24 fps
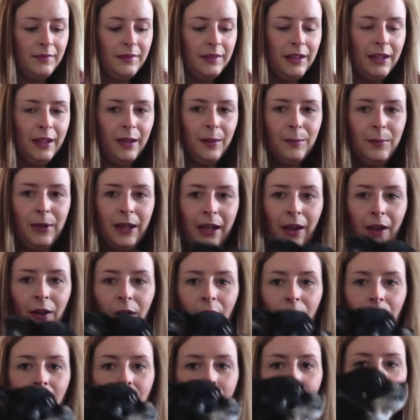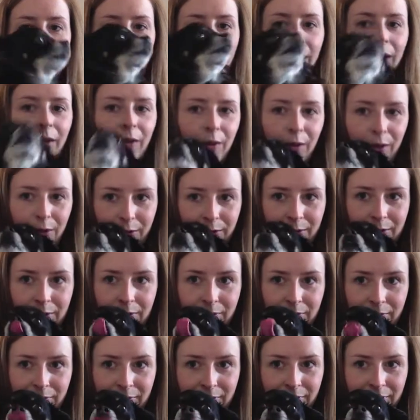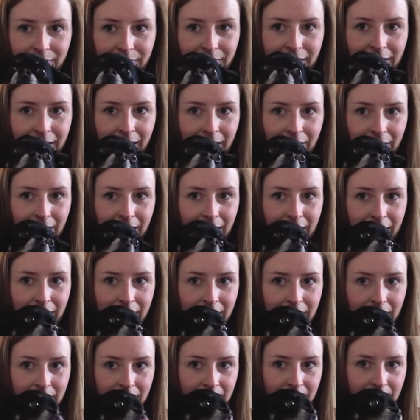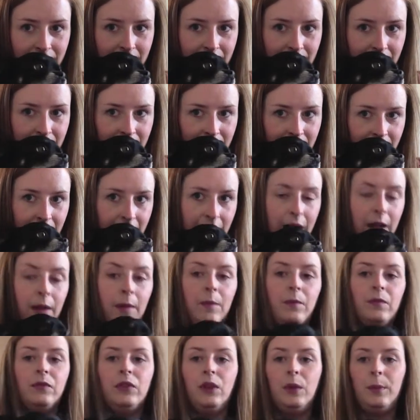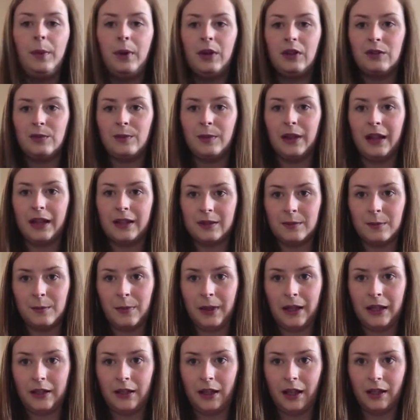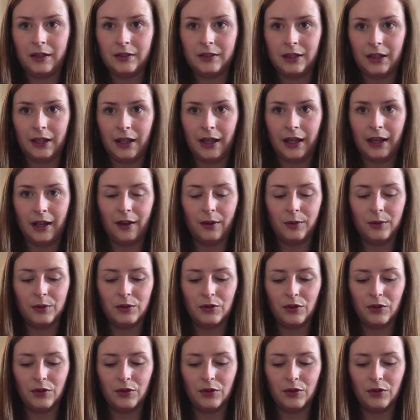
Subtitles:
Come here. Oh, there he is. The postman hasn't been yet today. I was